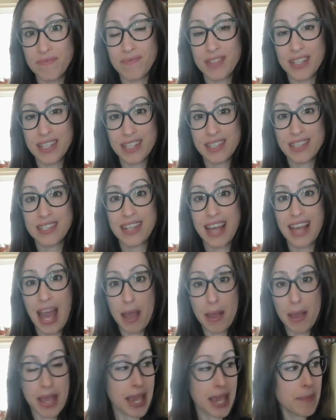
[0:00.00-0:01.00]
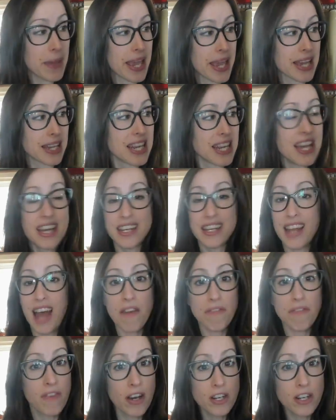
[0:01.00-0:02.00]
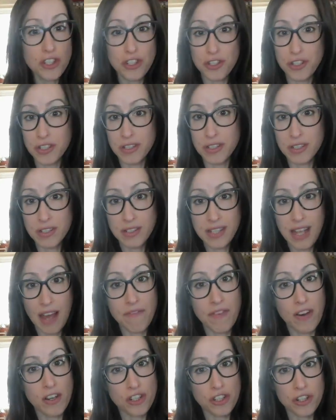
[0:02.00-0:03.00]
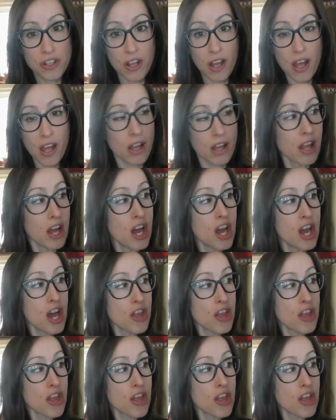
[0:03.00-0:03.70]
And this is apan, not functional at all.